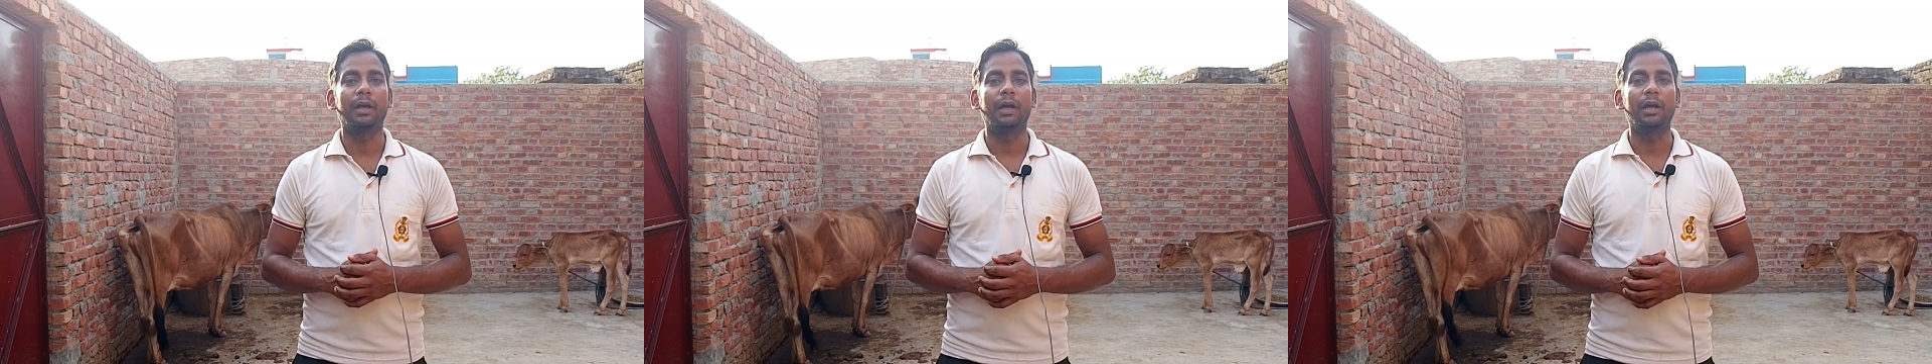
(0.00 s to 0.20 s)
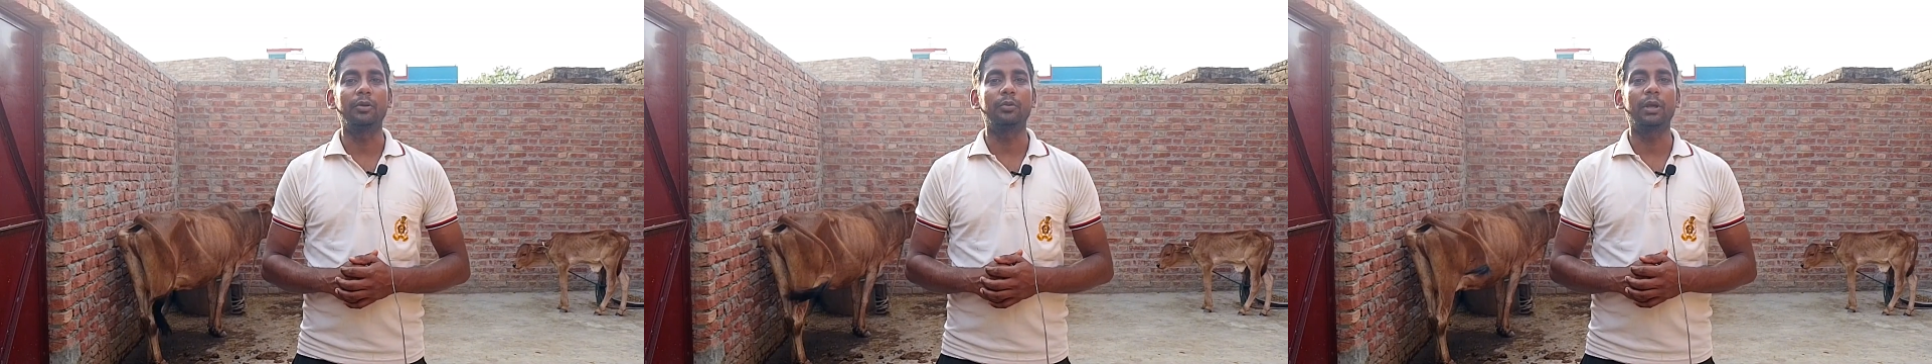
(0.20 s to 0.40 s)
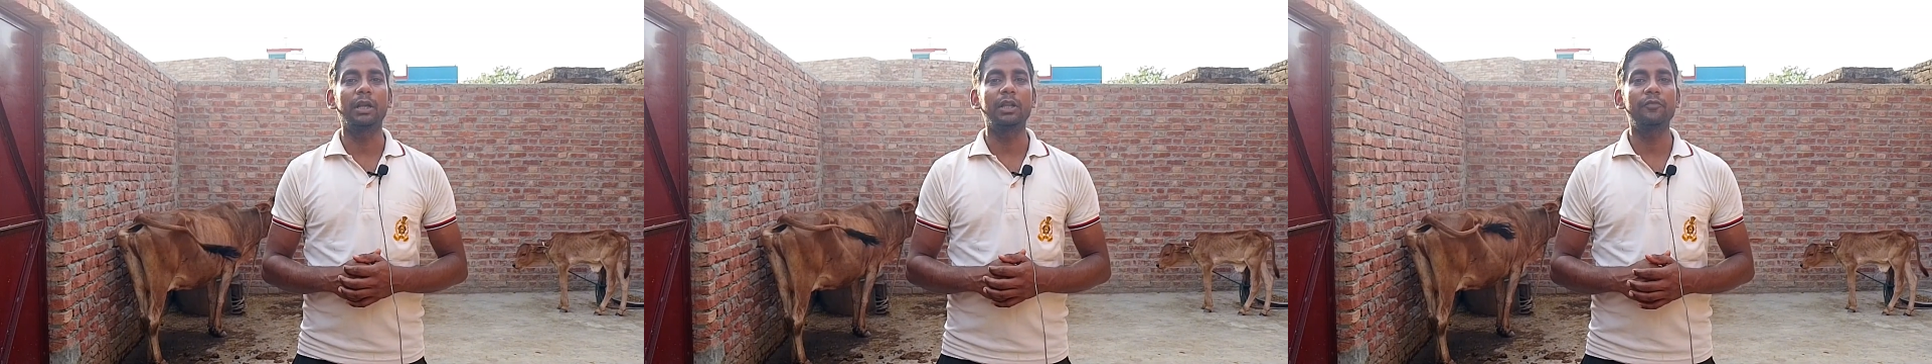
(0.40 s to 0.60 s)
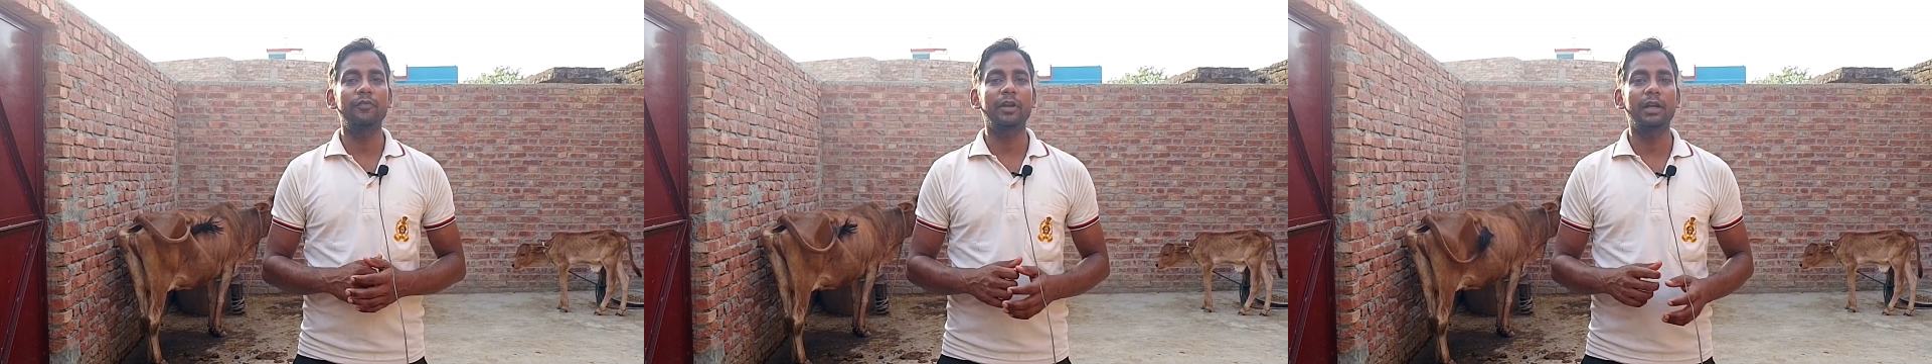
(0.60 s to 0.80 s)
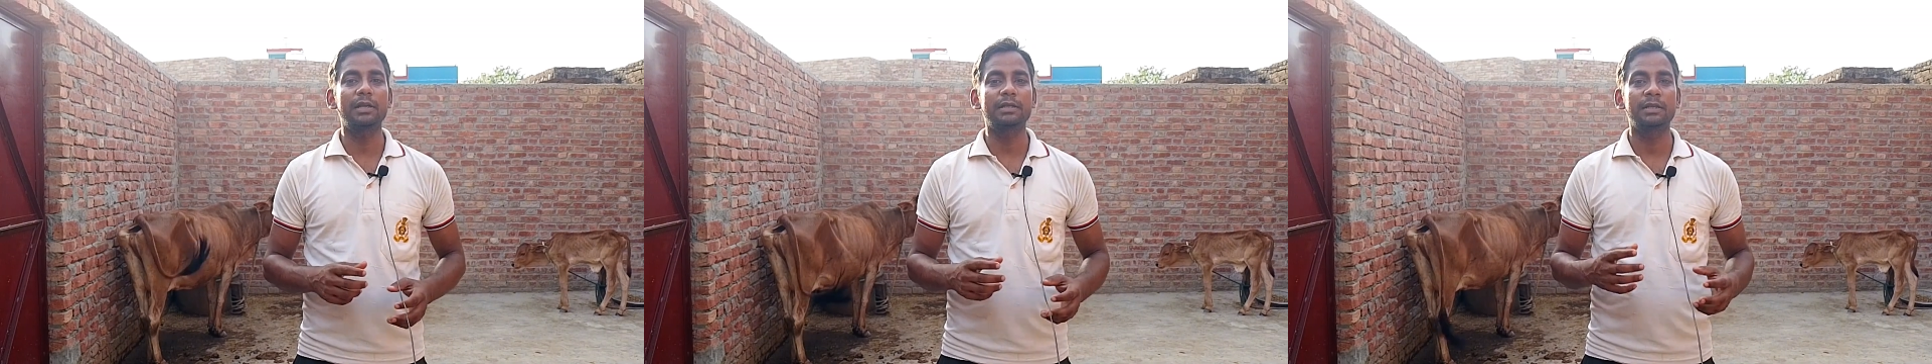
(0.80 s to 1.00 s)
Are you getting,
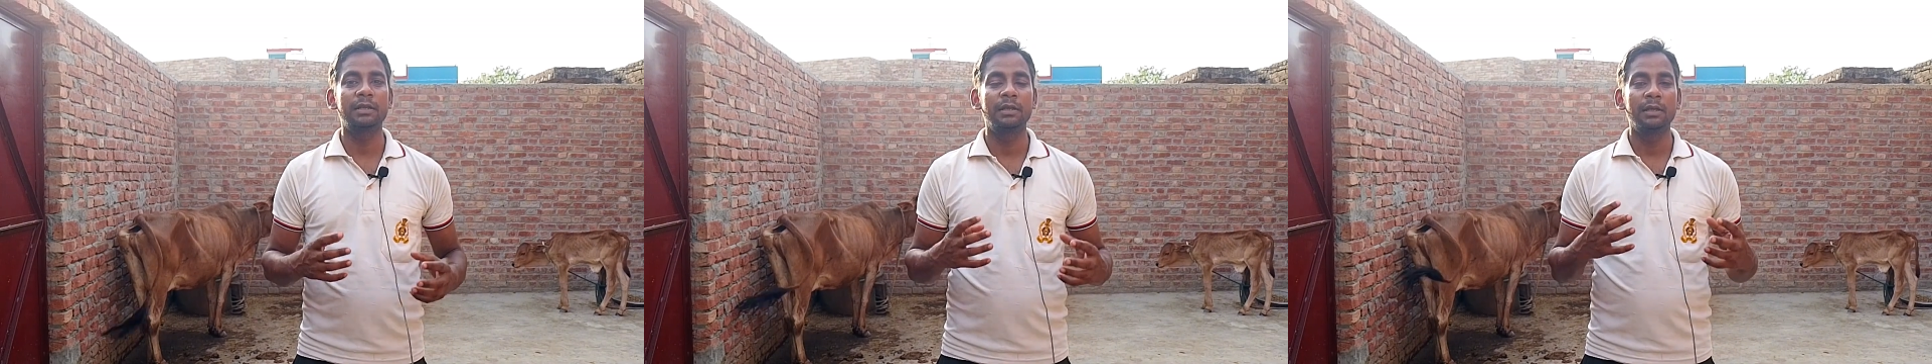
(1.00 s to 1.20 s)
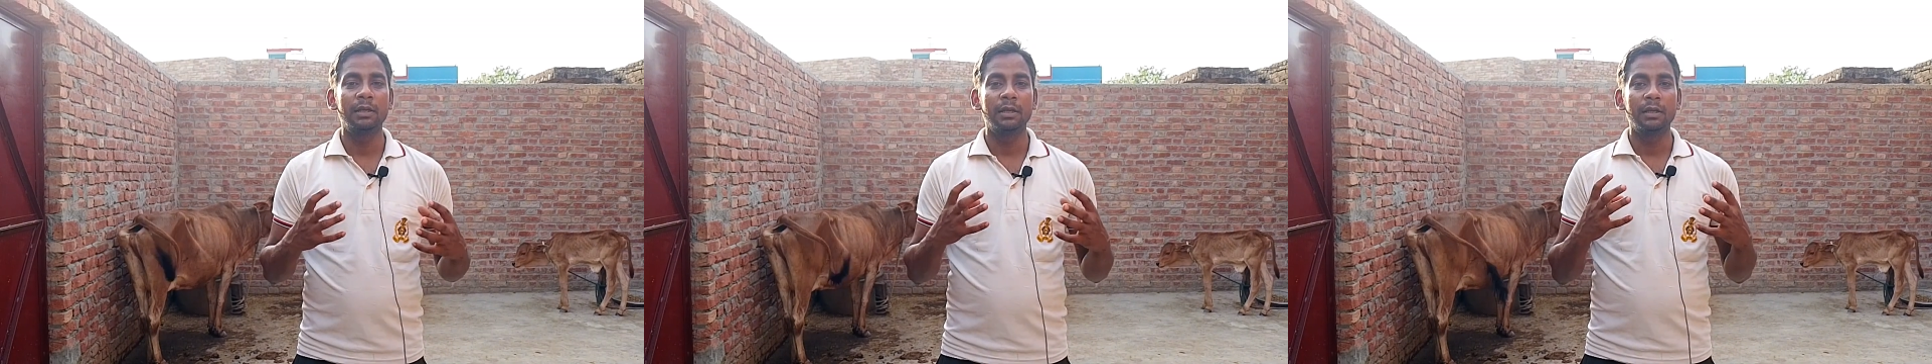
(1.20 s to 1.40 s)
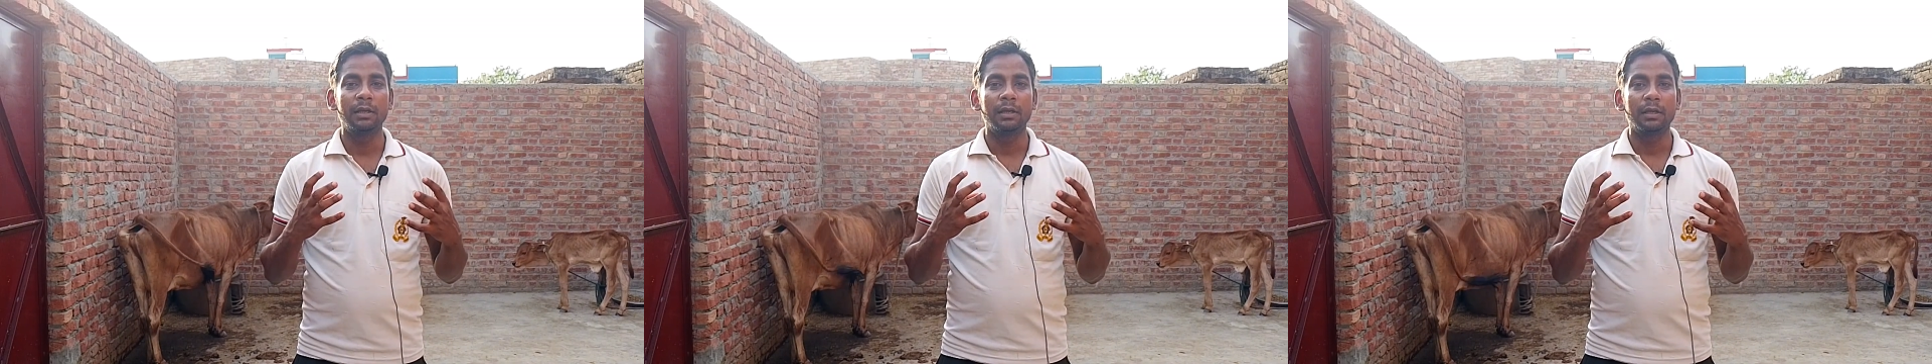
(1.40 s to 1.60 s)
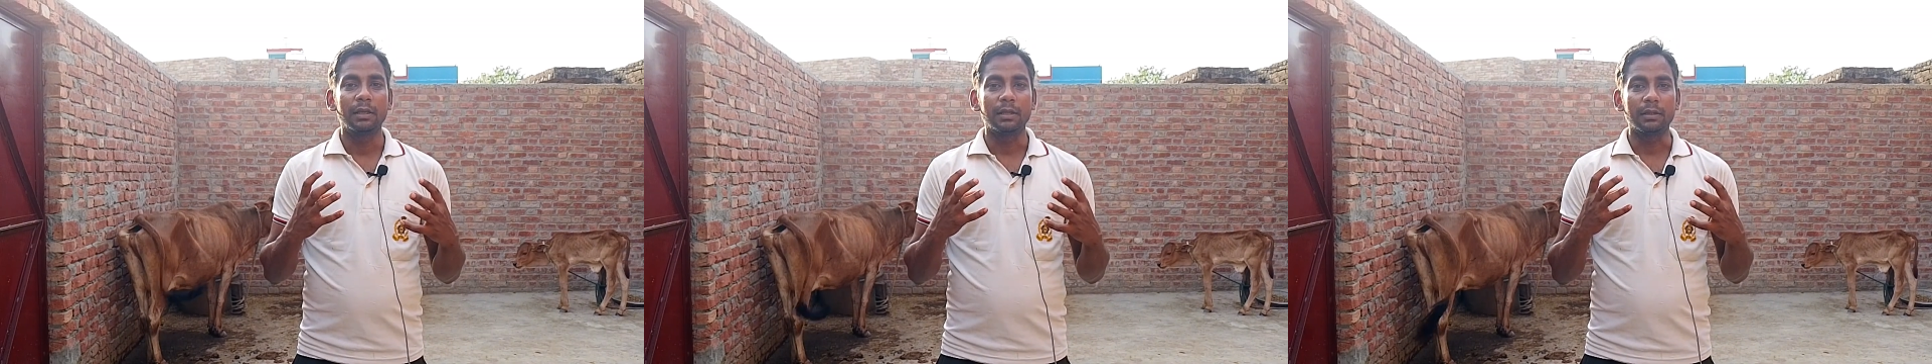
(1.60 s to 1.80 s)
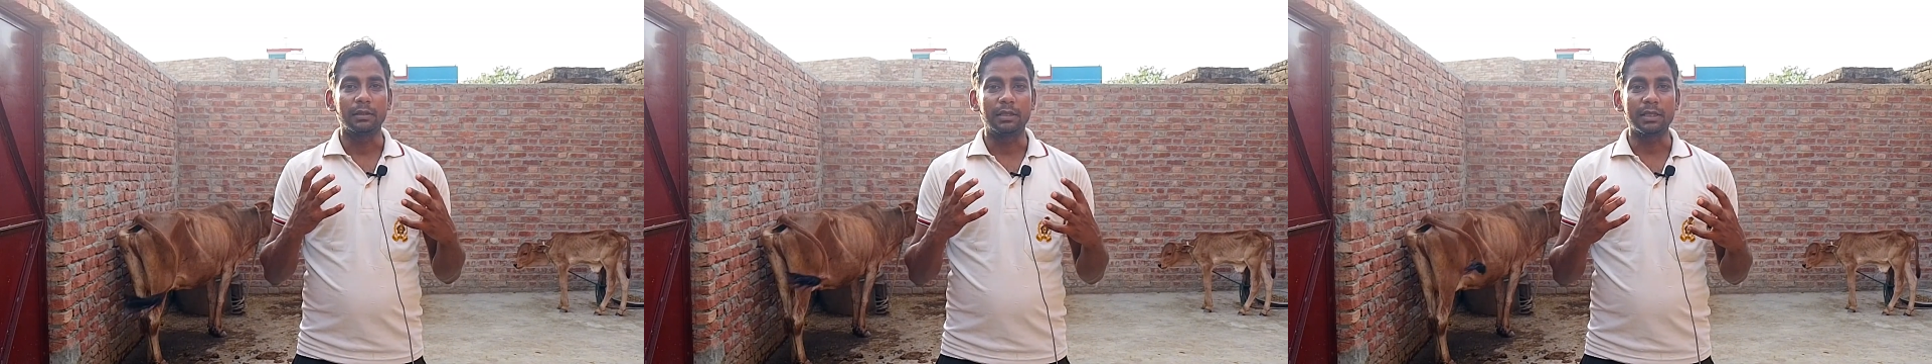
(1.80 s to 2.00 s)
friends?
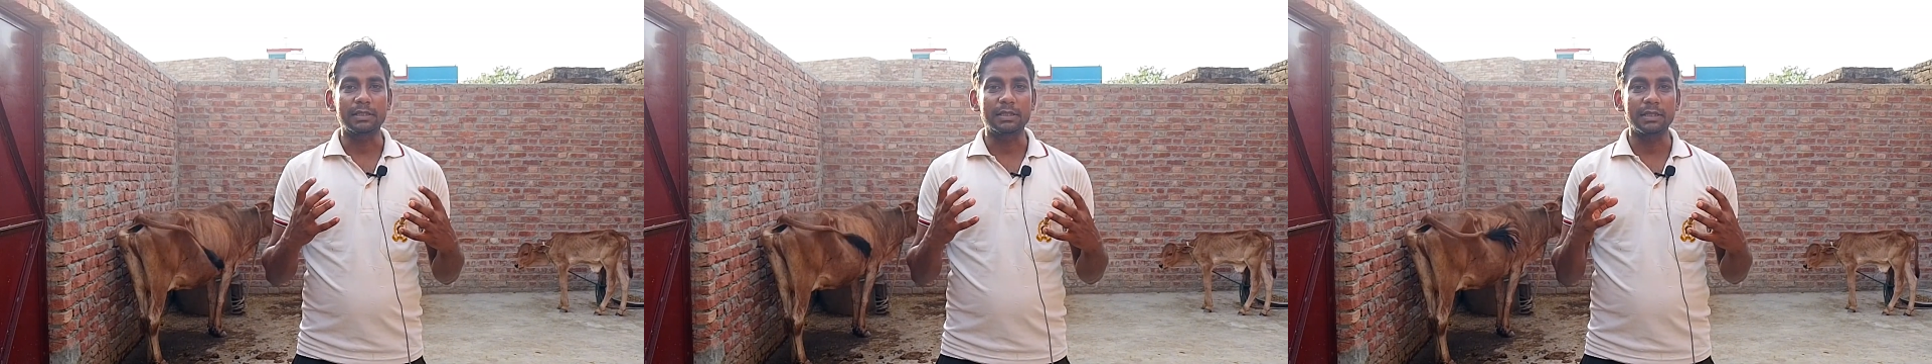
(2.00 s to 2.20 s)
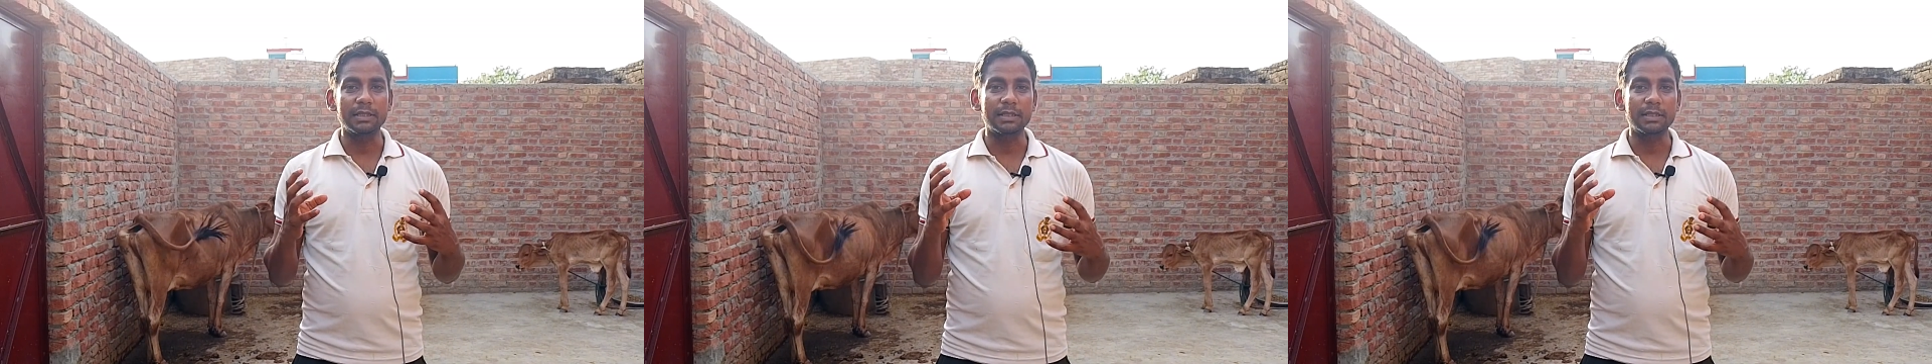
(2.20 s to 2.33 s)
This